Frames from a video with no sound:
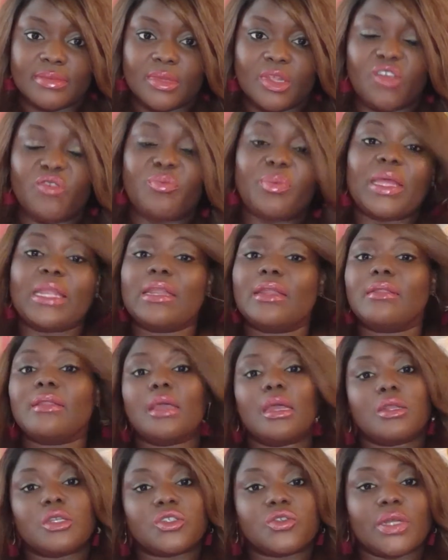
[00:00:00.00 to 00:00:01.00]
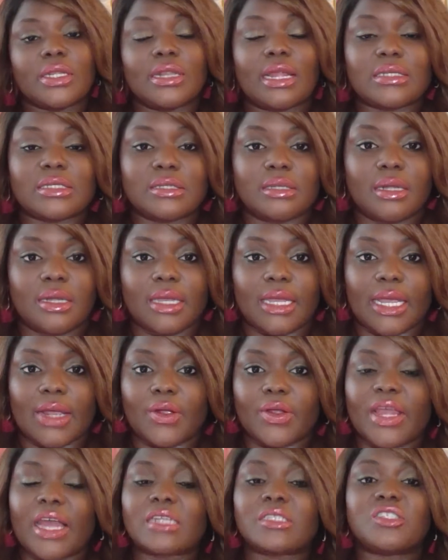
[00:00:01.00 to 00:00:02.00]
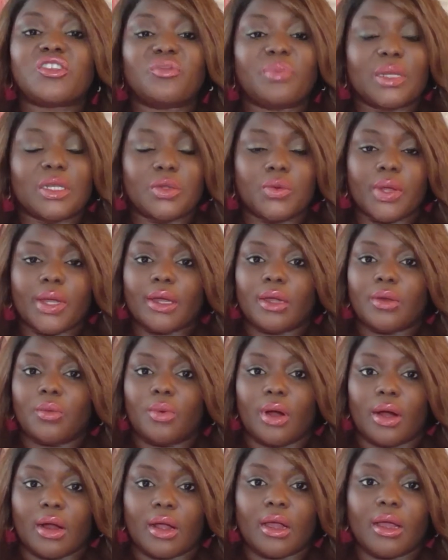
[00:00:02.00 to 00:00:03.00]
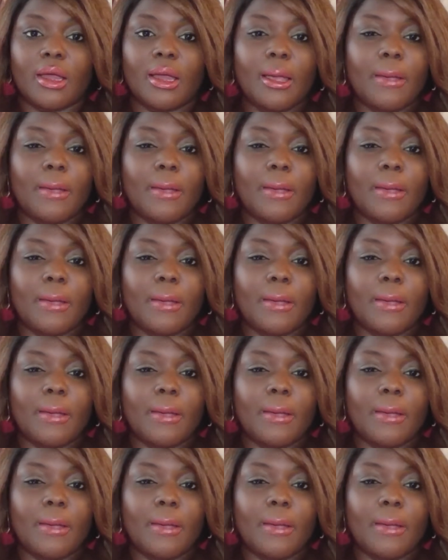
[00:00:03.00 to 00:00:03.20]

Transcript: You've been in the industry less than a year. Yes, you've been doing good work,